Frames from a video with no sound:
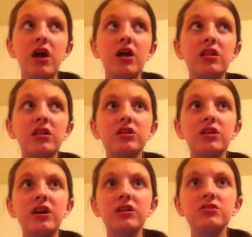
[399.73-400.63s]
And then
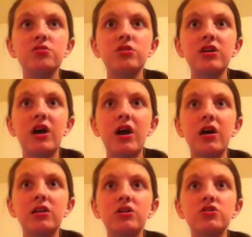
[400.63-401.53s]
Andy's going to
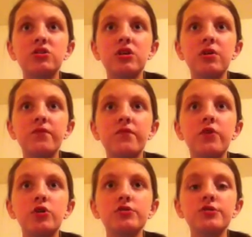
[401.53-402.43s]
college and the
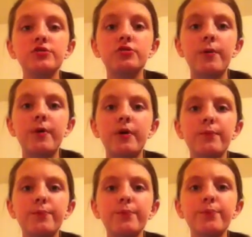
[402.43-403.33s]
little sister's a
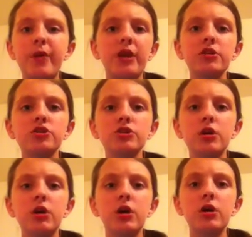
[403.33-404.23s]
bitch.
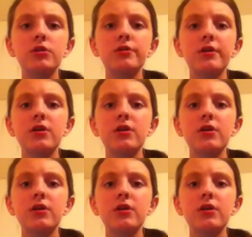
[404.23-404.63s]
And